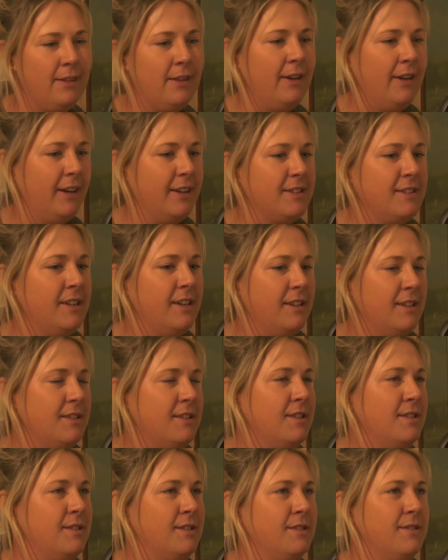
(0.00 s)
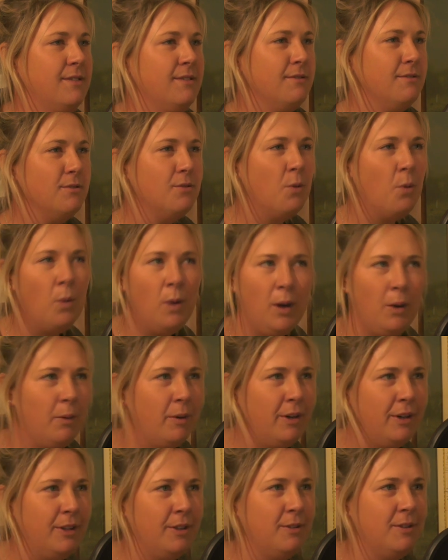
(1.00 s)
like I said, it's just all I
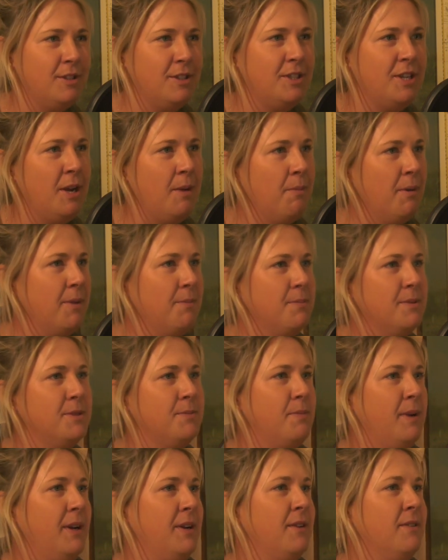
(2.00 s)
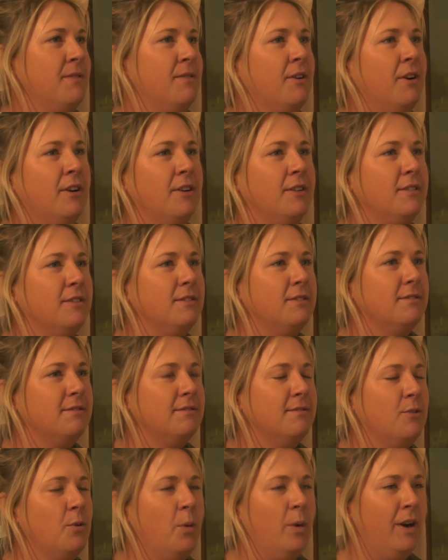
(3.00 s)
want to do is share my perspective on
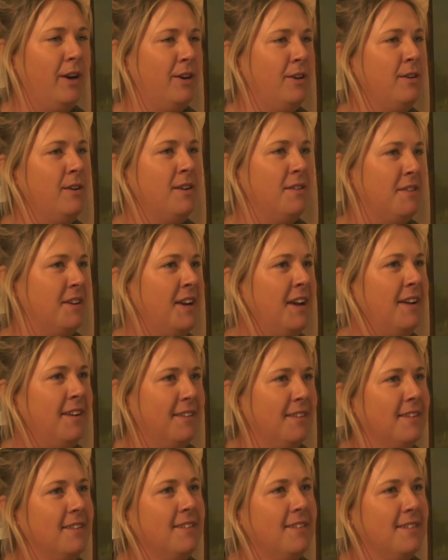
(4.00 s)
what I do every day.